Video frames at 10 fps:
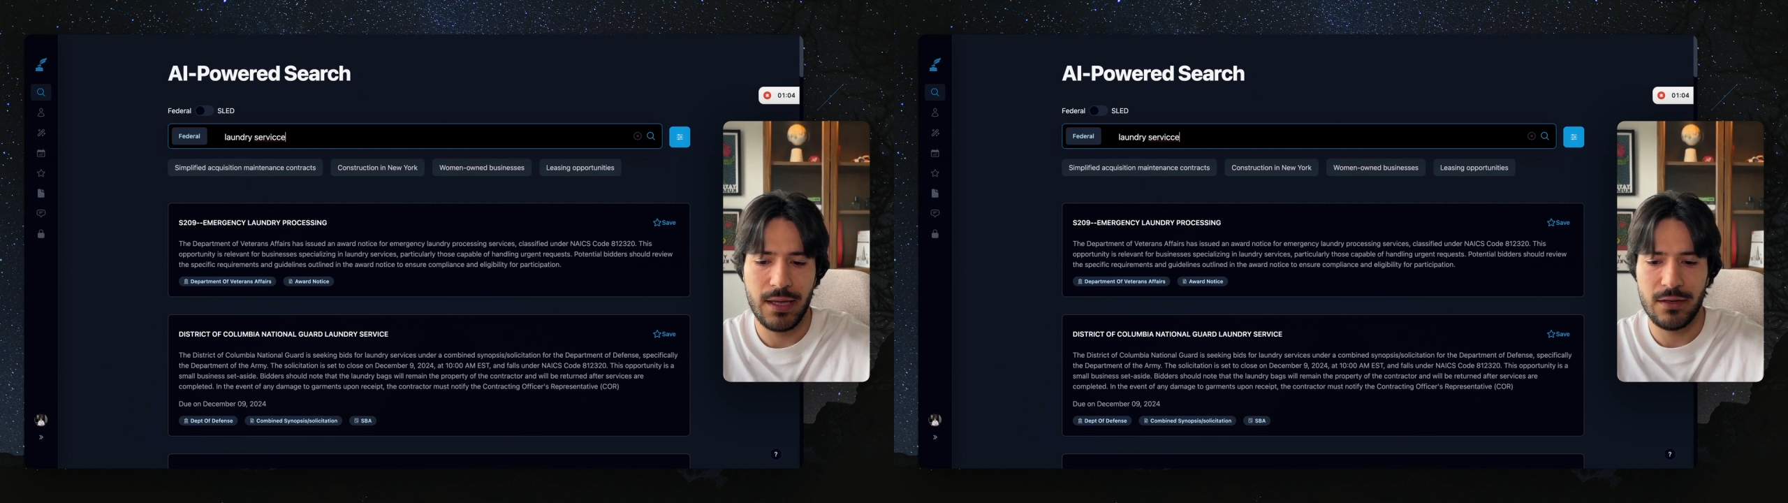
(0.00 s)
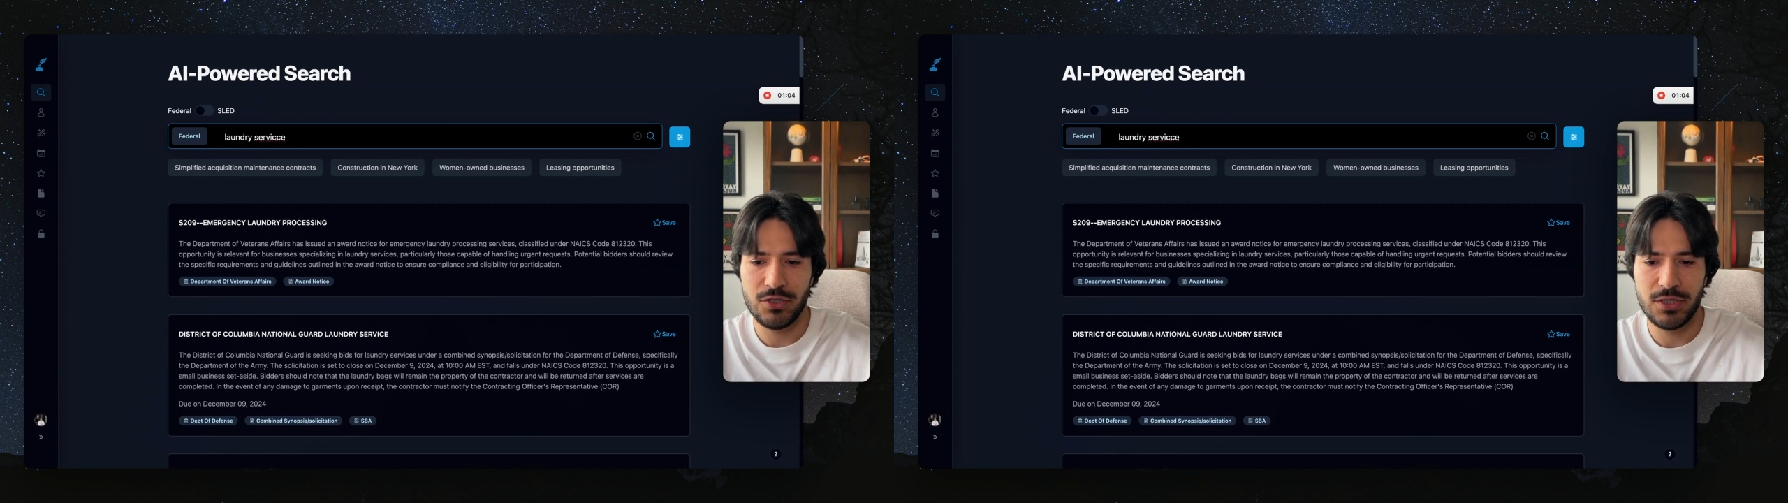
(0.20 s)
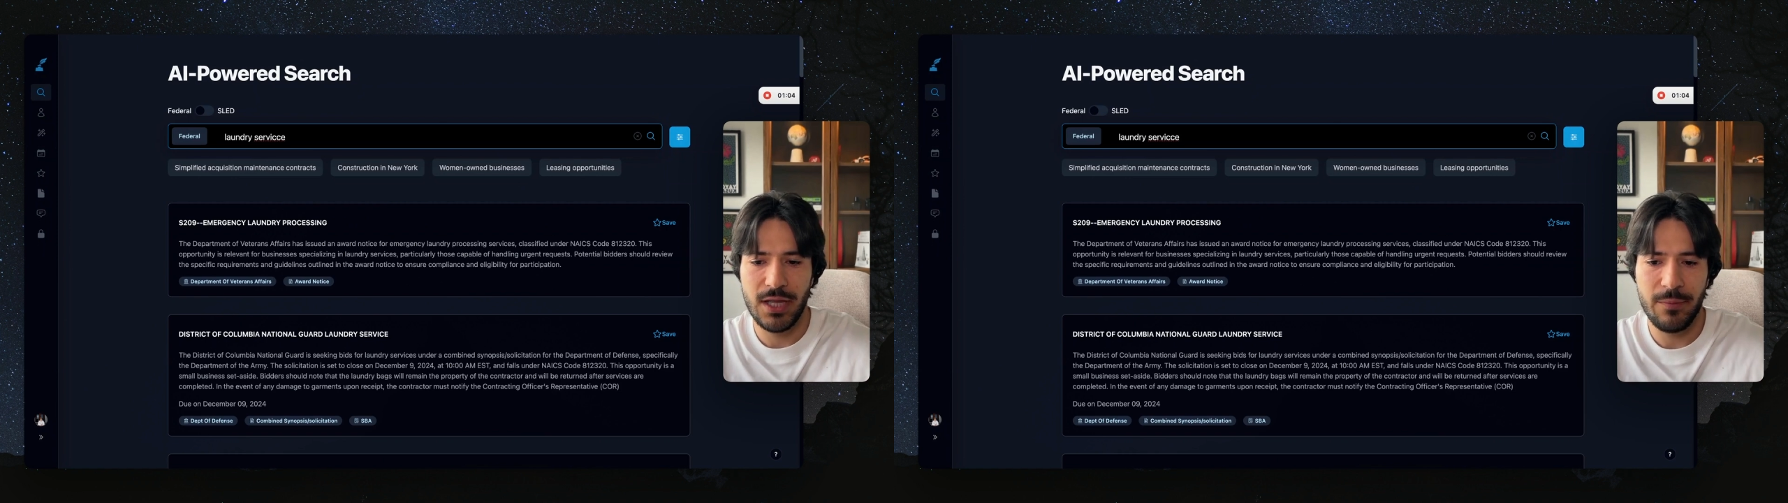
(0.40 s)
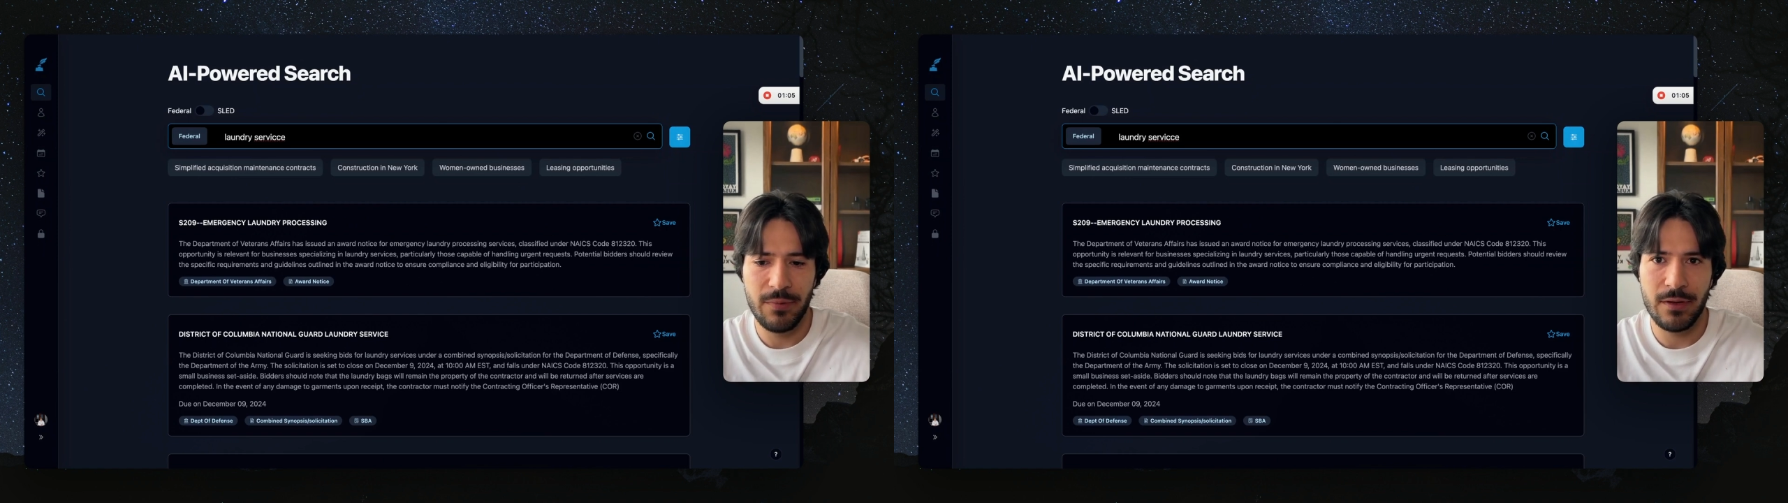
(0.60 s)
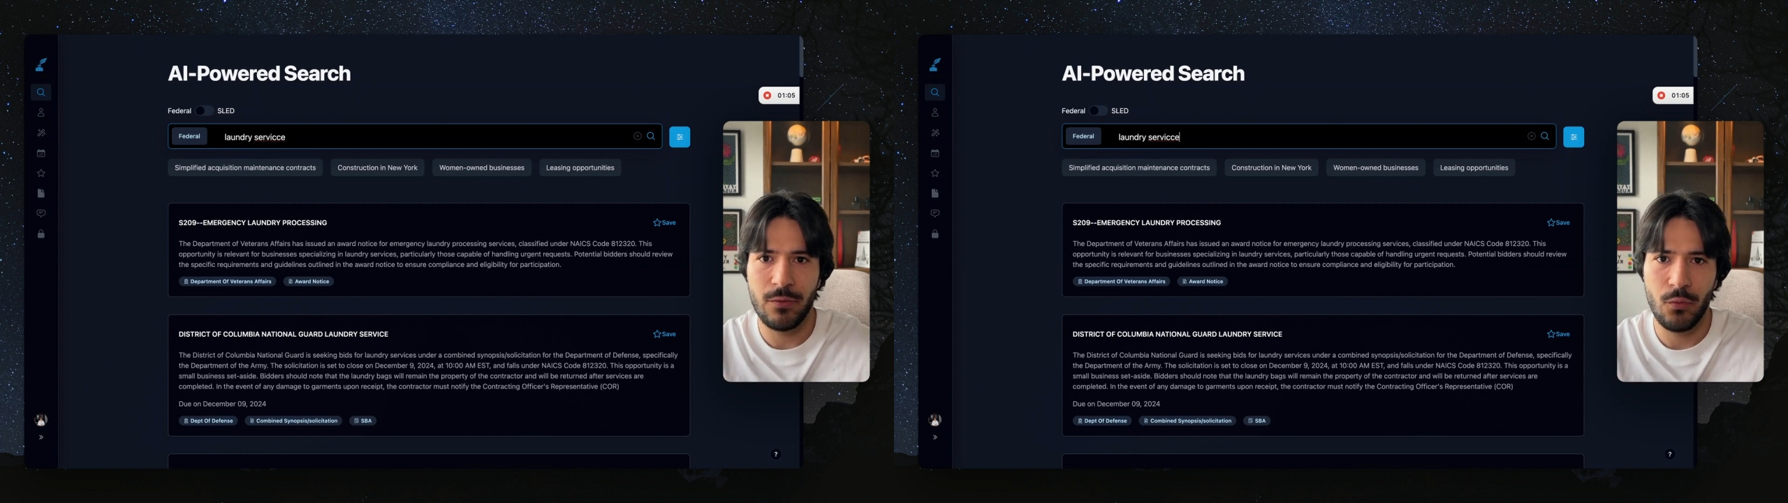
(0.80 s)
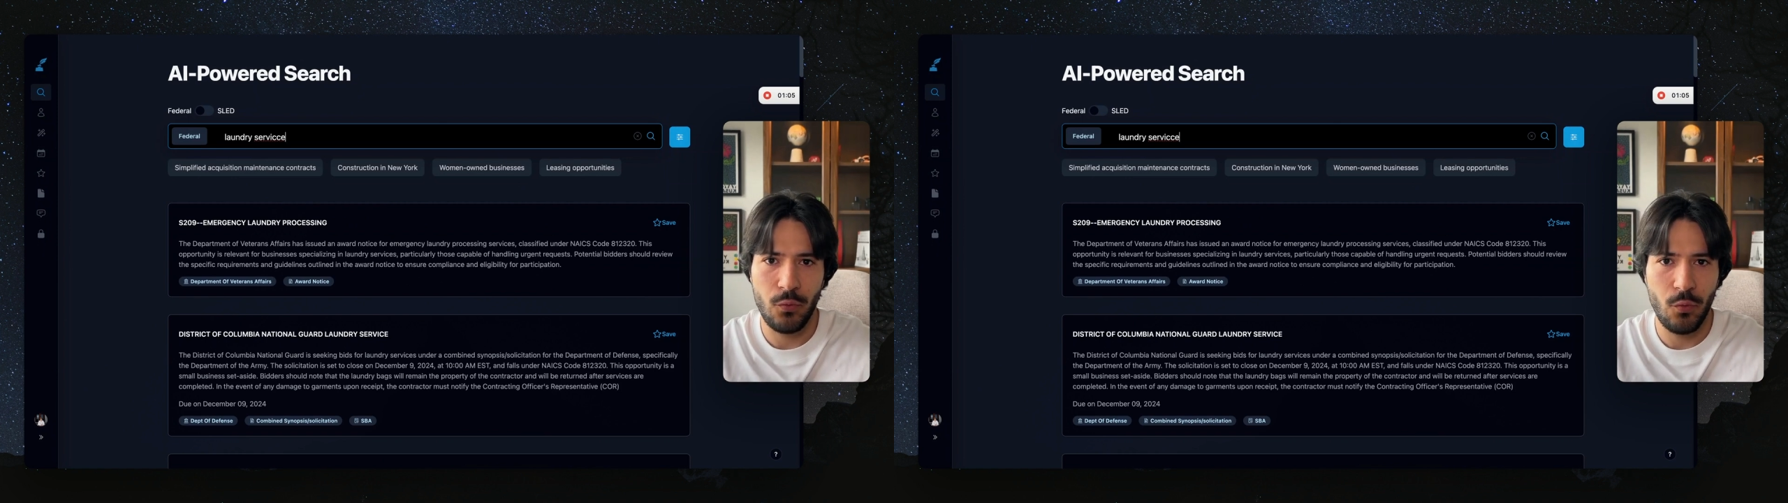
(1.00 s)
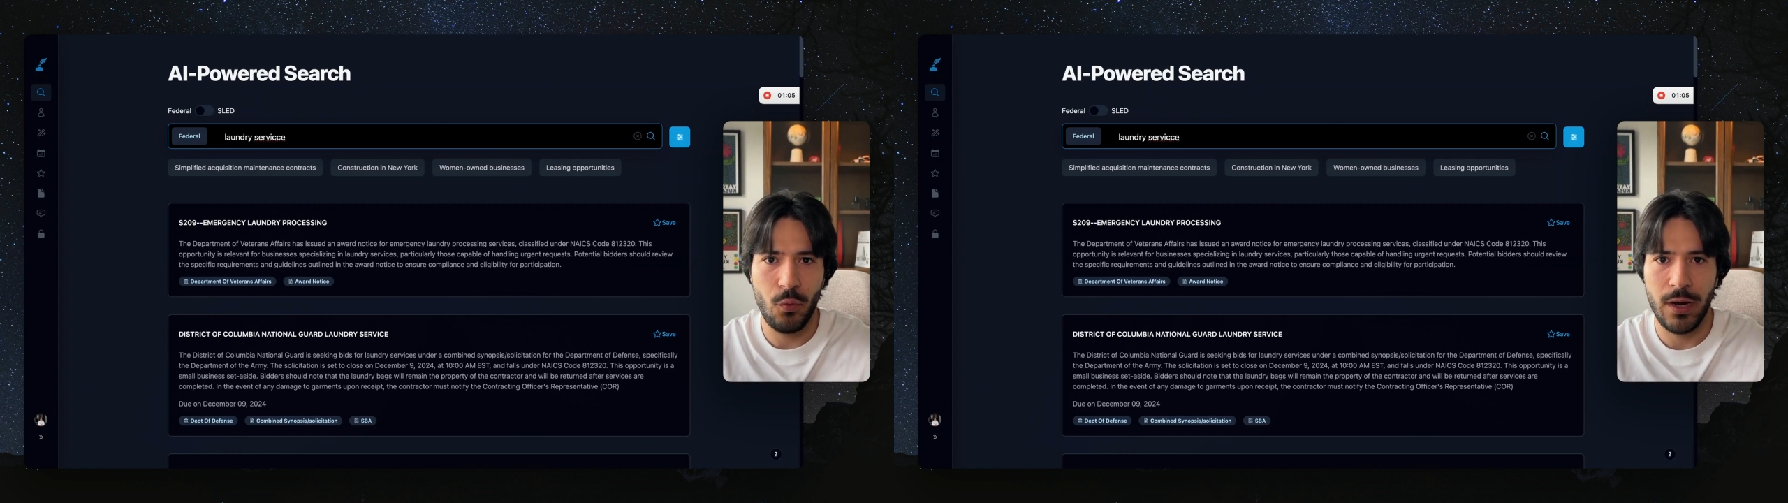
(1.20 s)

I can just type in